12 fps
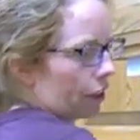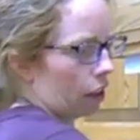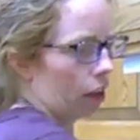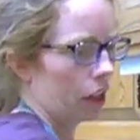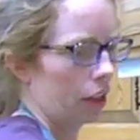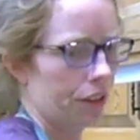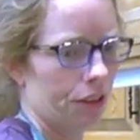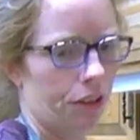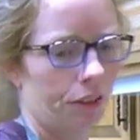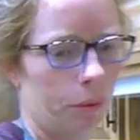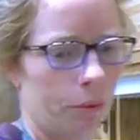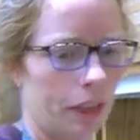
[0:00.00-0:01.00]
on the
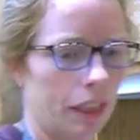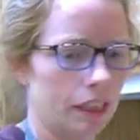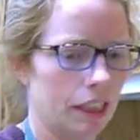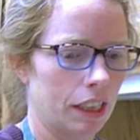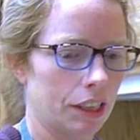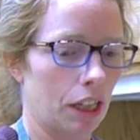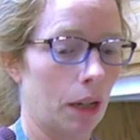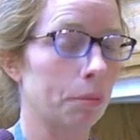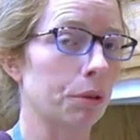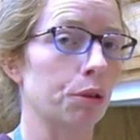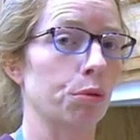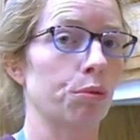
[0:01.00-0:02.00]
serving plate and top
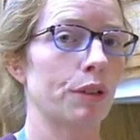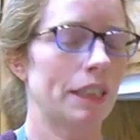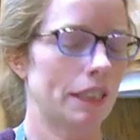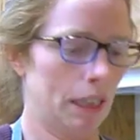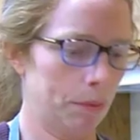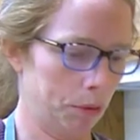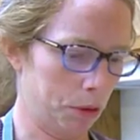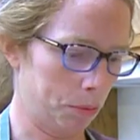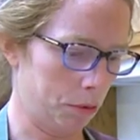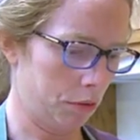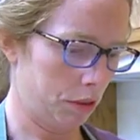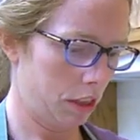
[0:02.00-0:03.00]
with 3
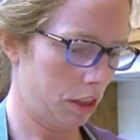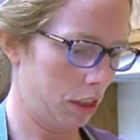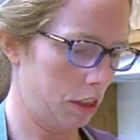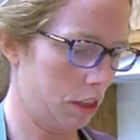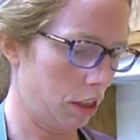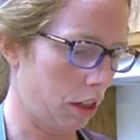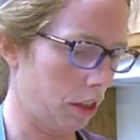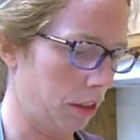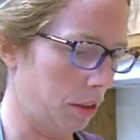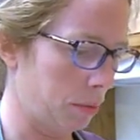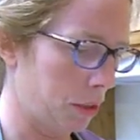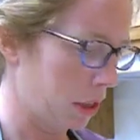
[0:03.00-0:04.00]
tablespoons. It seems
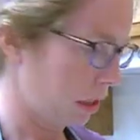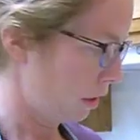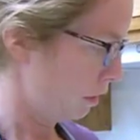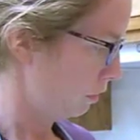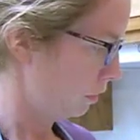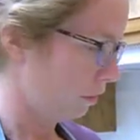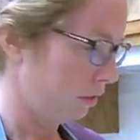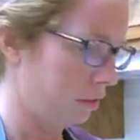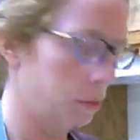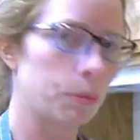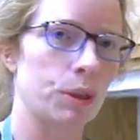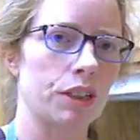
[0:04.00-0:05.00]
oddly
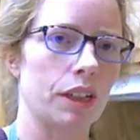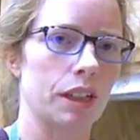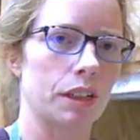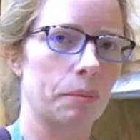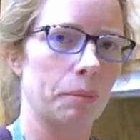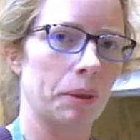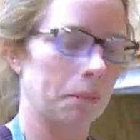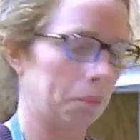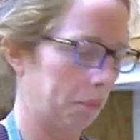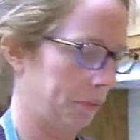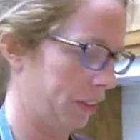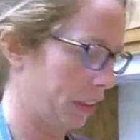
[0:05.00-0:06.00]
precise, but
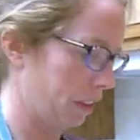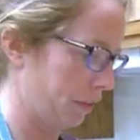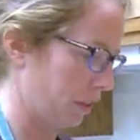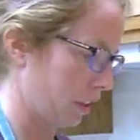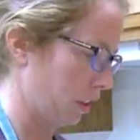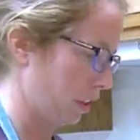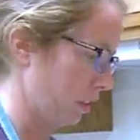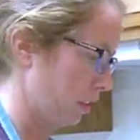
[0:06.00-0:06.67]
I'm just gonna